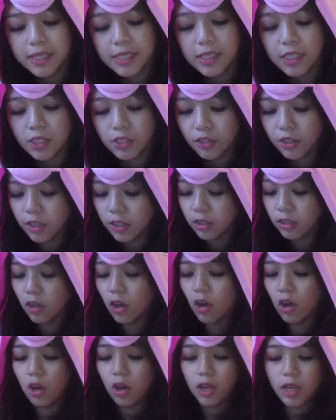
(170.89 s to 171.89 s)

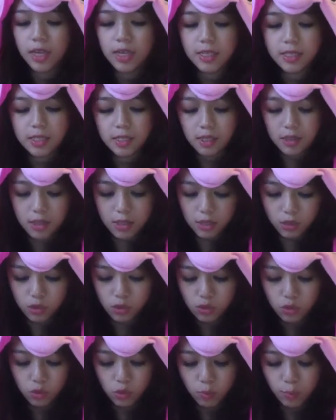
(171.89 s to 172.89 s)
sister-in-law is
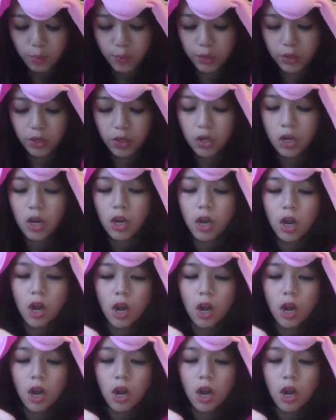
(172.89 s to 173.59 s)
this super